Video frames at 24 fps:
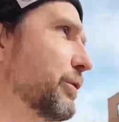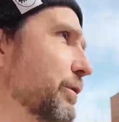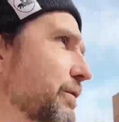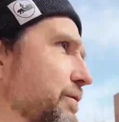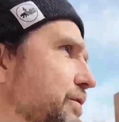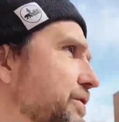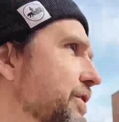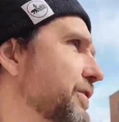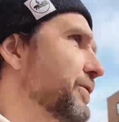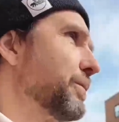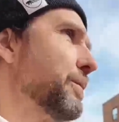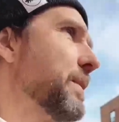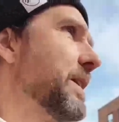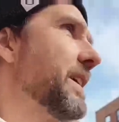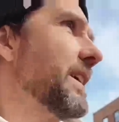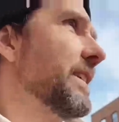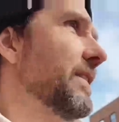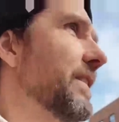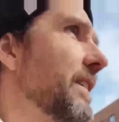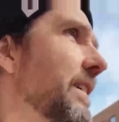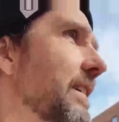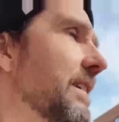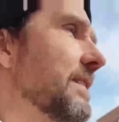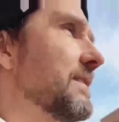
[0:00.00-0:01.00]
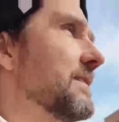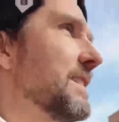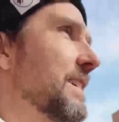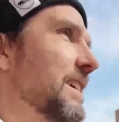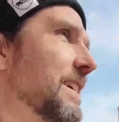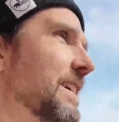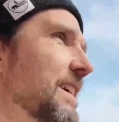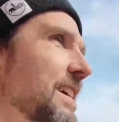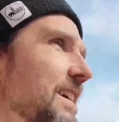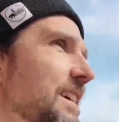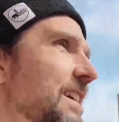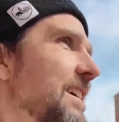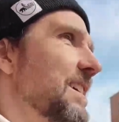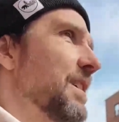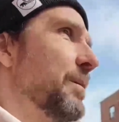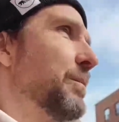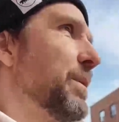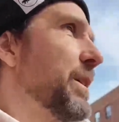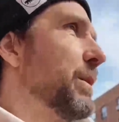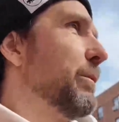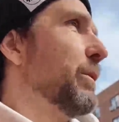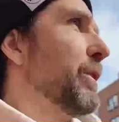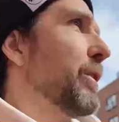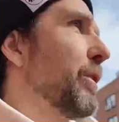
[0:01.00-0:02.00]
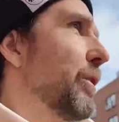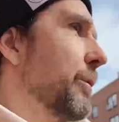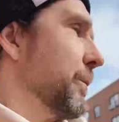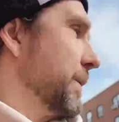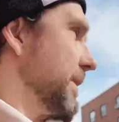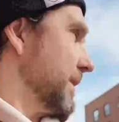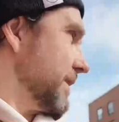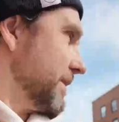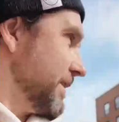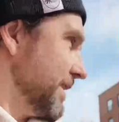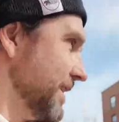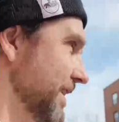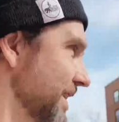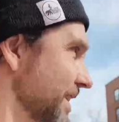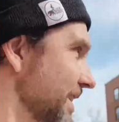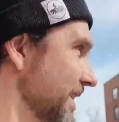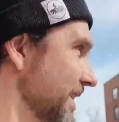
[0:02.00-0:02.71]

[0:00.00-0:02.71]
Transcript: have just made the Pee Wee Herman.